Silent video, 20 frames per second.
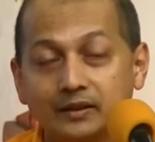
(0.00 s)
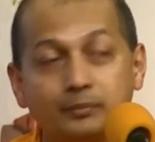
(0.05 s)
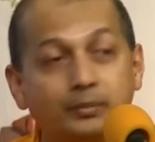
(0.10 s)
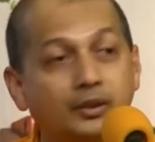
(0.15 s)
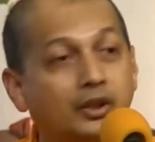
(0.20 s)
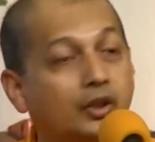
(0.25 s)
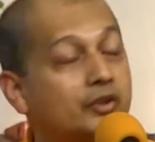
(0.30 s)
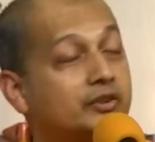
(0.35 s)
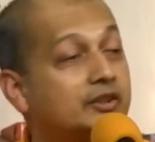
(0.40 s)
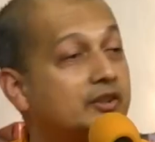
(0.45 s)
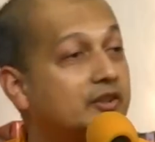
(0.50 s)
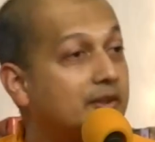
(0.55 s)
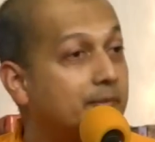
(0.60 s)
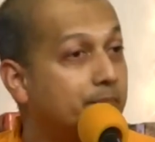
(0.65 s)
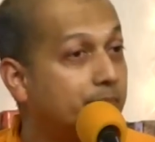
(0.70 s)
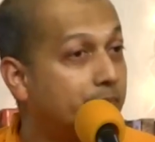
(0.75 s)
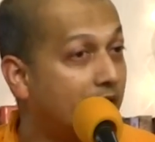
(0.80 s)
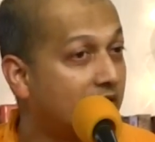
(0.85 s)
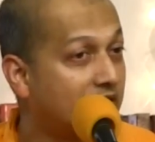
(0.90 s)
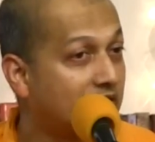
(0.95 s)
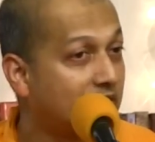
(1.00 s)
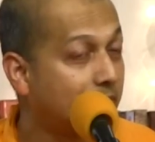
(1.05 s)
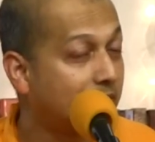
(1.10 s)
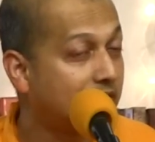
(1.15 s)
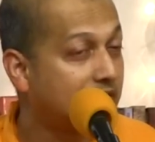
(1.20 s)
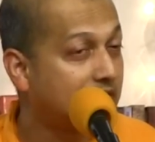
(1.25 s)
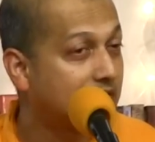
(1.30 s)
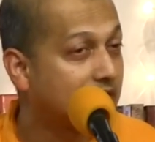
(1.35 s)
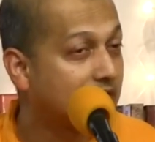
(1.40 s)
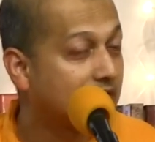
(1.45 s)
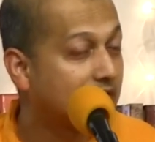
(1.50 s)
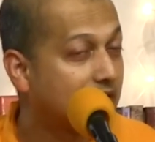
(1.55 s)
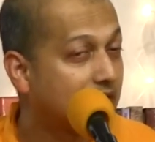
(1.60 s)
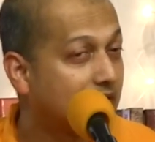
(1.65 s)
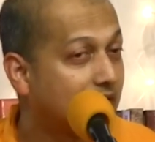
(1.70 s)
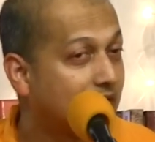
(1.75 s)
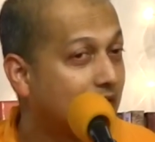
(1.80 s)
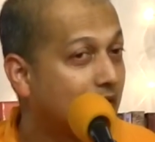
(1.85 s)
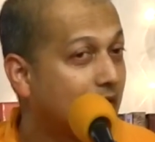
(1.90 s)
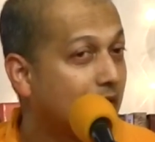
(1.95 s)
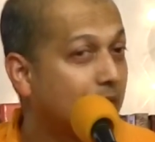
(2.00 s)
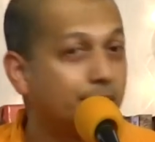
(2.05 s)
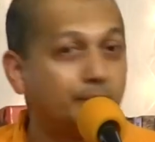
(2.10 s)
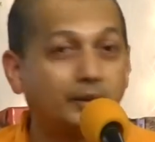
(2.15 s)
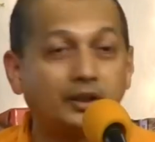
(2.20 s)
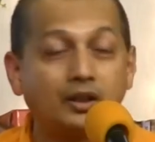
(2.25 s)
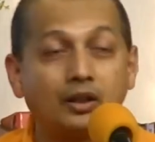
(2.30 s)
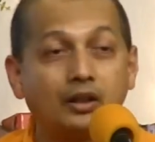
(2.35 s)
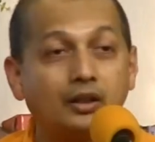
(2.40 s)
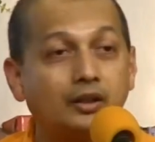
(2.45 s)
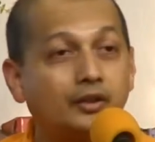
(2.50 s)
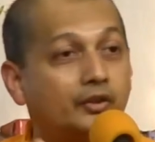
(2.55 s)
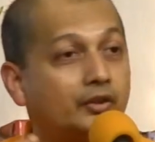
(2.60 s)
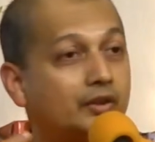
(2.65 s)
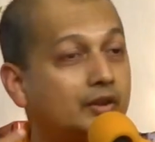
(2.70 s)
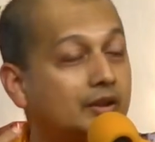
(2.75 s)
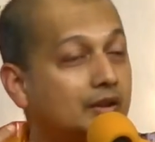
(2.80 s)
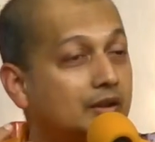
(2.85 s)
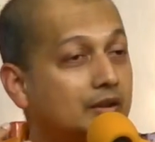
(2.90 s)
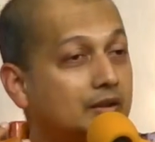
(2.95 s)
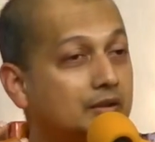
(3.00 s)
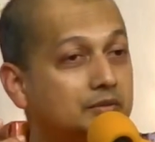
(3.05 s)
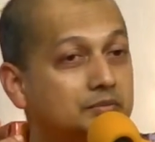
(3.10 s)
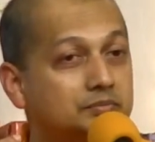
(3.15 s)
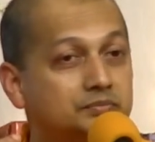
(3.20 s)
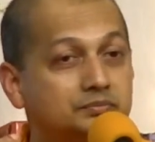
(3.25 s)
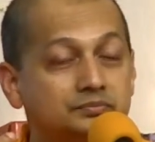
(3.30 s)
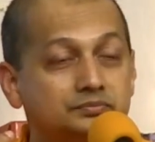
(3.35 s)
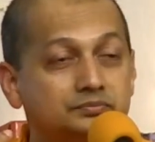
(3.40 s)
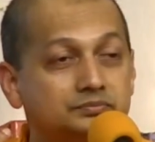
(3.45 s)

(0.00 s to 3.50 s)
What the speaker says: Because it's impossible? Because, what?